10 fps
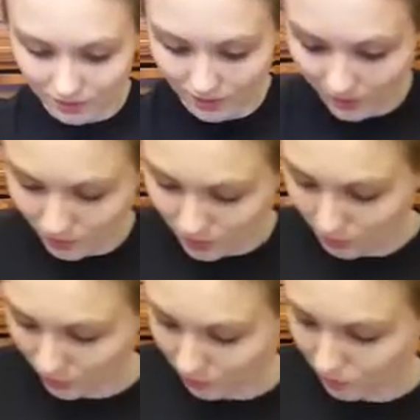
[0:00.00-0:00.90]
to have a
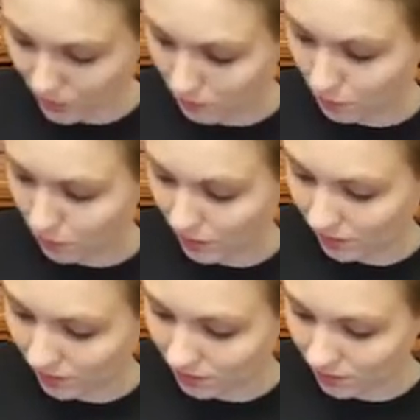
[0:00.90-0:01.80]
Dementor Baby
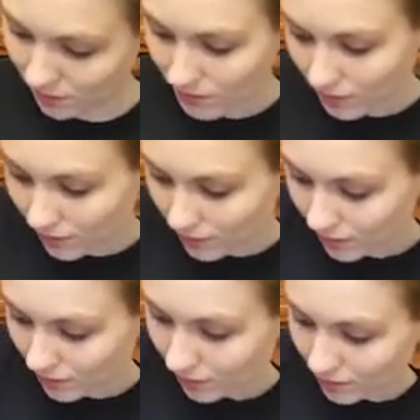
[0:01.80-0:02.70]
Mobile
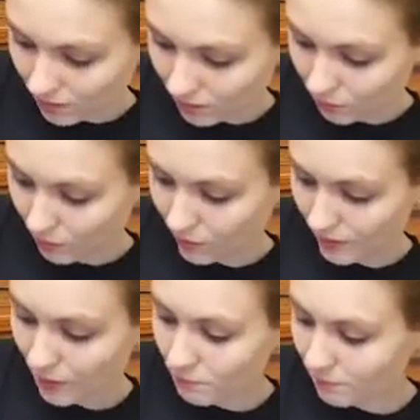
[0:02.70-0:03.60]

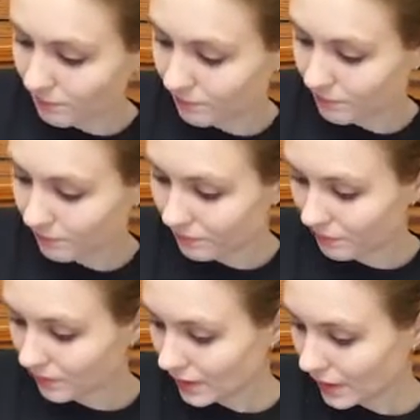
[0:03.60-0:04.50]
growing up.
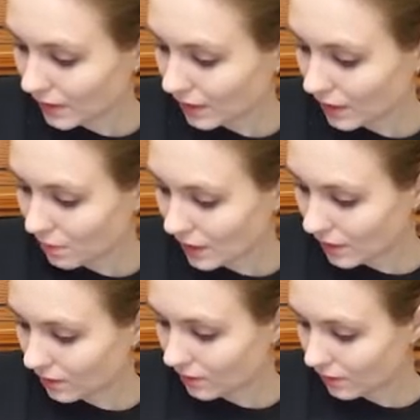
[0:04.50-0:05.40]
I
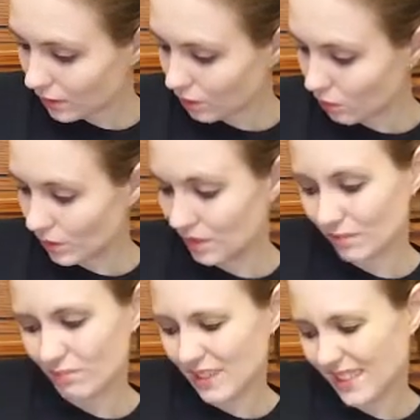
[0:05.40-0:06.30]
mean, who
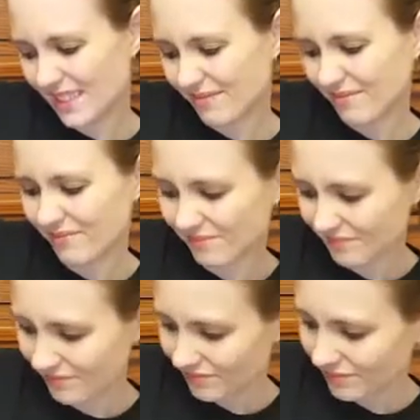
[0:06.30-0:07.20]
wouldn't be?
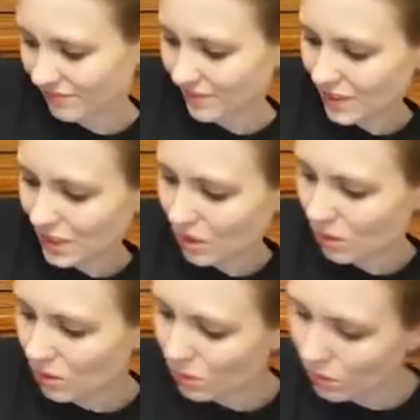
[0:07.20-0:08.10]

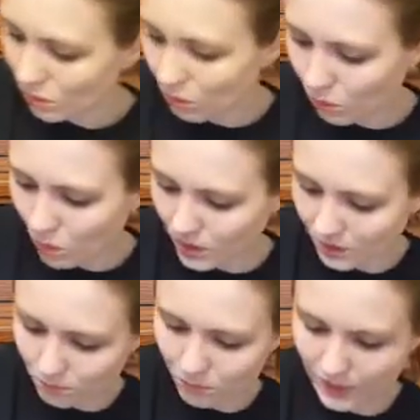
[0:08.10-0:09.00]
Who
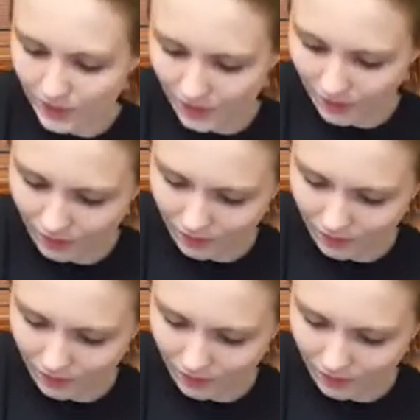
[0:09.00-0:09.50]
wouldn't be?